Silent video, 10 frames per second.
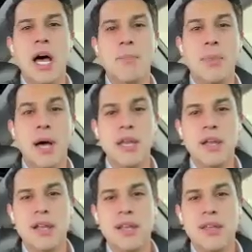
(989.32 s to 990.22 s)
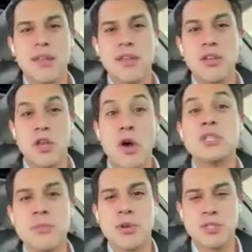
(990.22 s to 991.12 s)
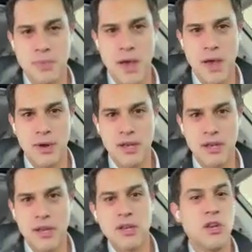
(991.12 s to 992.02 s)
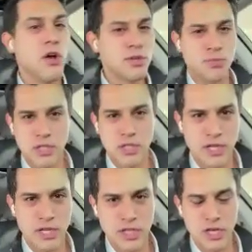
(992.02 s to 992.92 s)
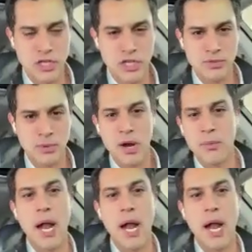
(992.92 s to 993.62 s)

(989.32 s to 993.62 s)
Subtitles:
but knows the most about it, knows which legislation is where.